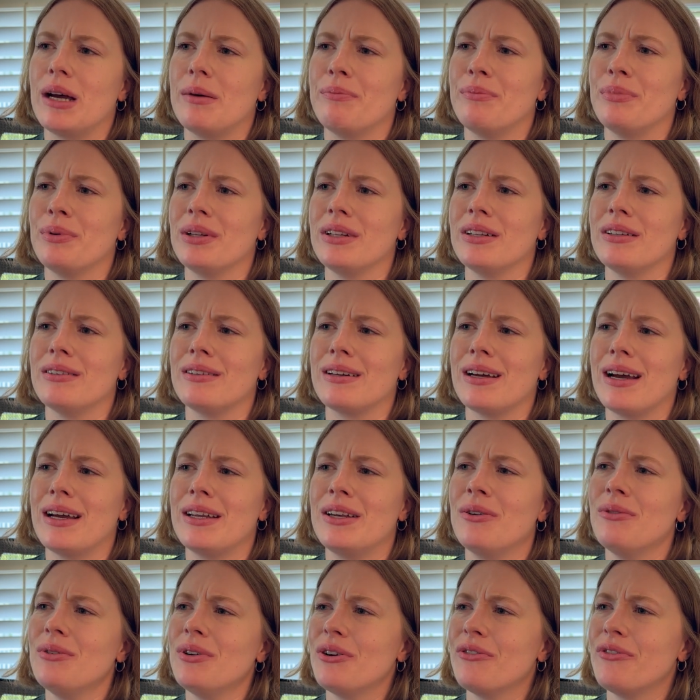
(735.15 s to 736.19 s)

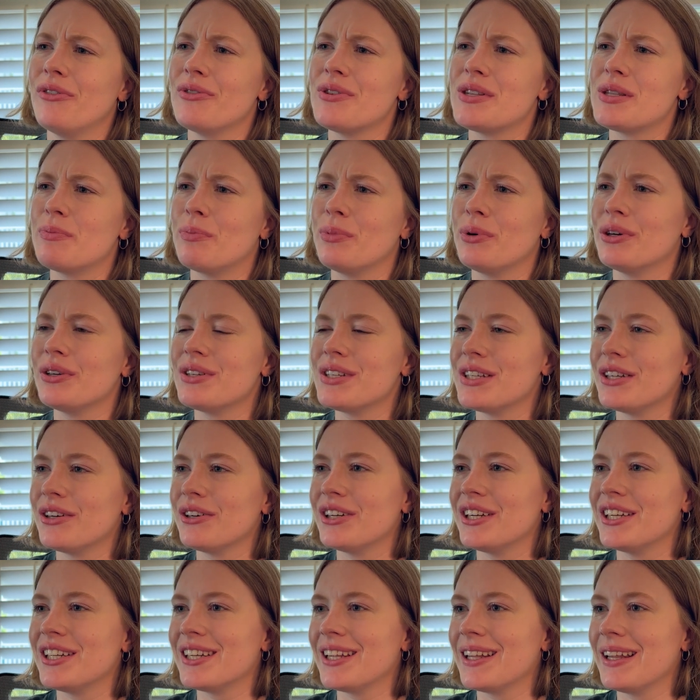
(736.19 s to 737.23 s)
don't know if it was the
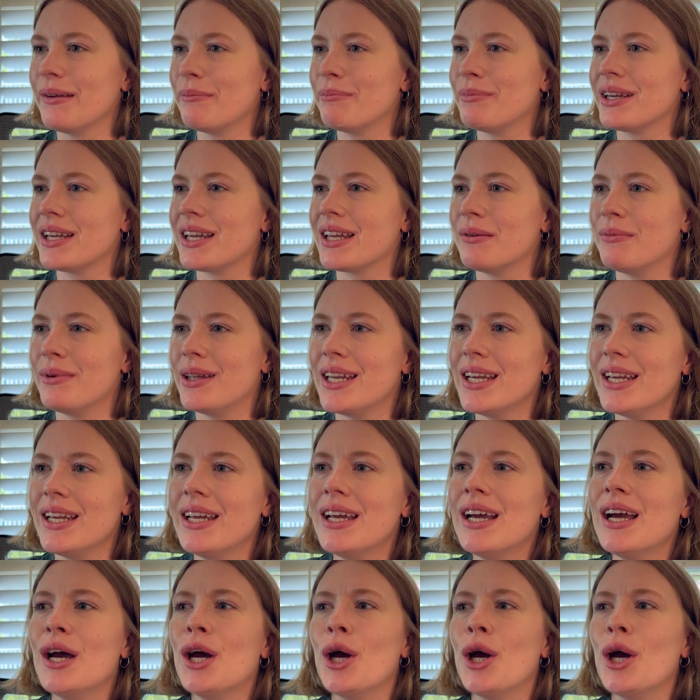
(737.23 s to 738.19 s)
Brazilian Olympic Committee,